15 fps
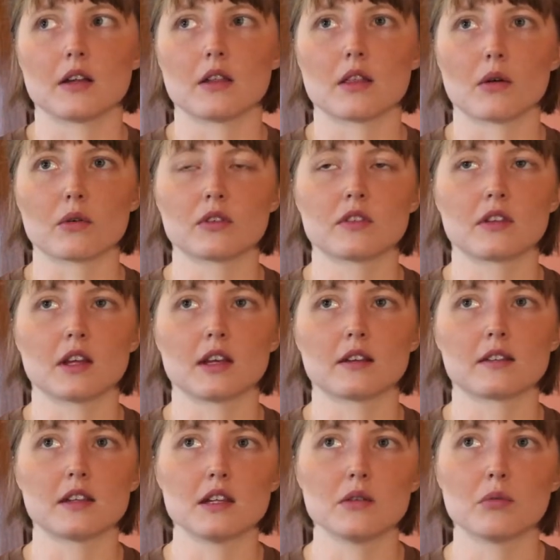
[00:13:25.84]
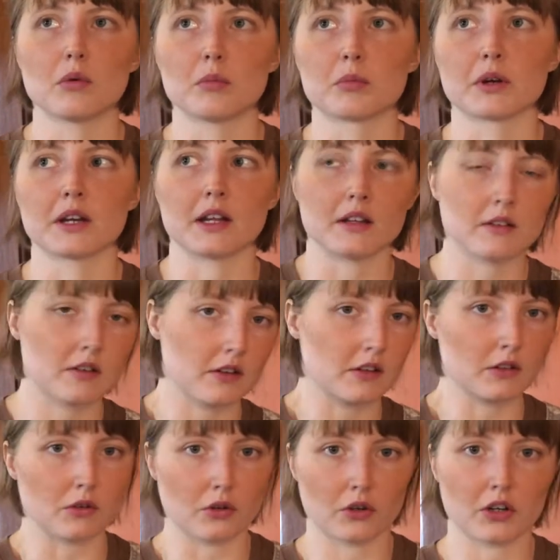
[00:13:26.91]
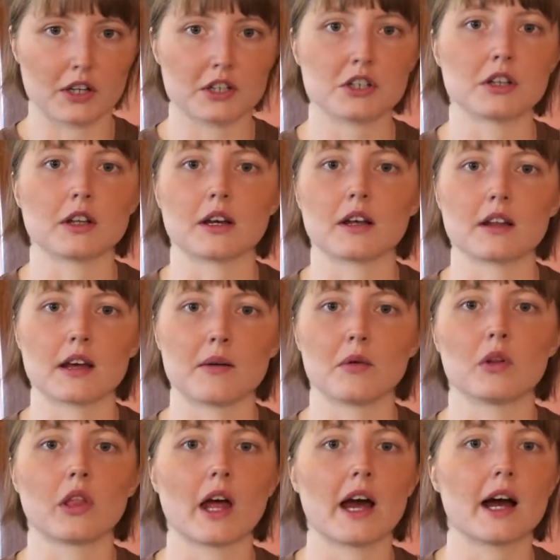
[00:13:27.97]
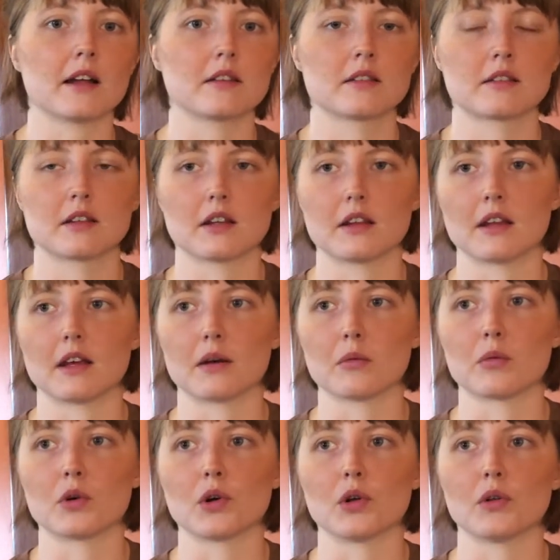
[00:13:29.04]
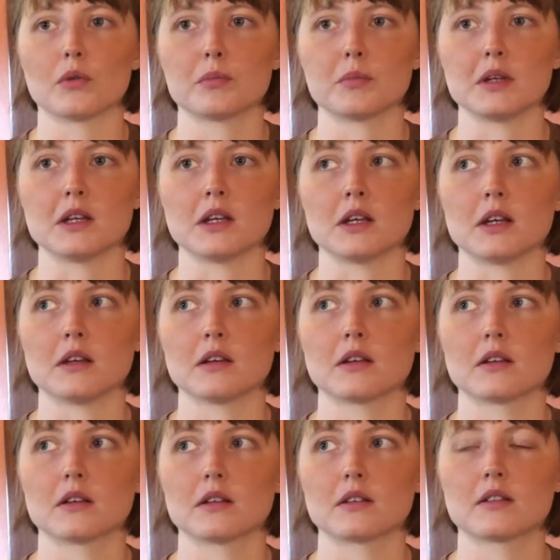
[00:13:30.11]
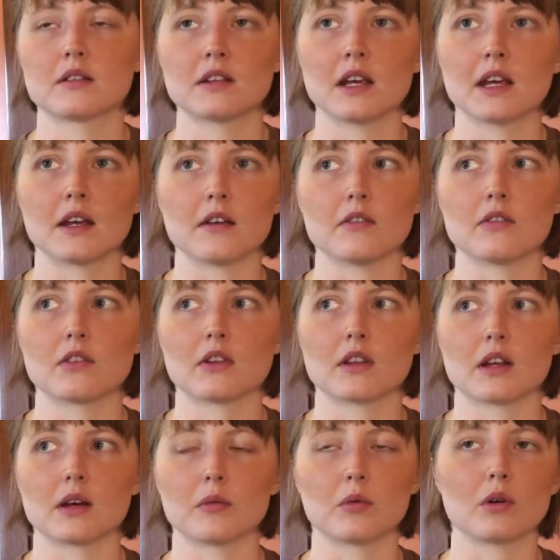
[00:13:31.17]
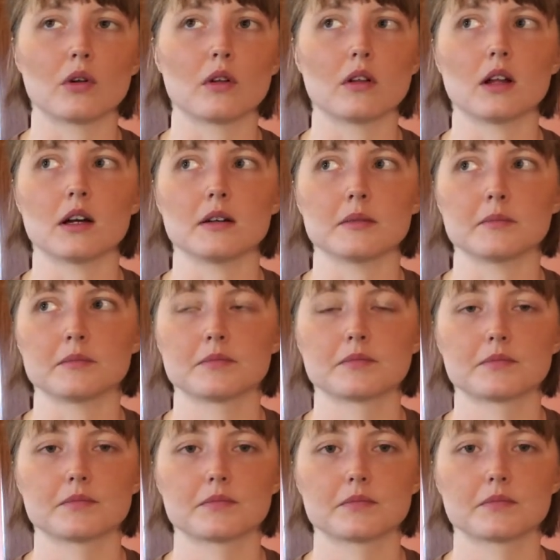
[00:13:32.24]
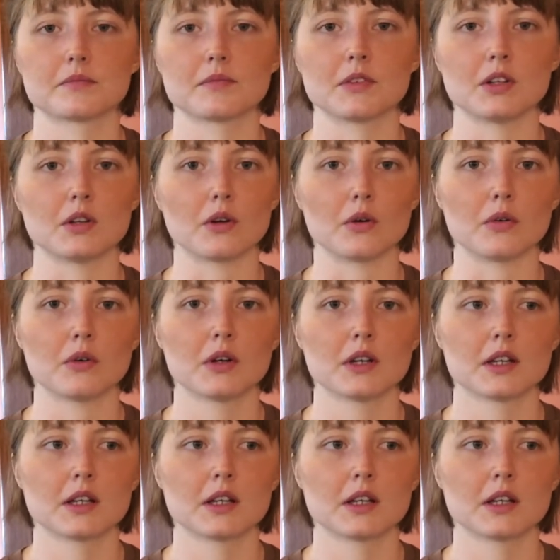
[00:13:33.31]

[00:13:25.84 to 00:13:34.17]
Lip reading: those things He will bring into the new creation. Like, they will last, they will be saved, they will, you know,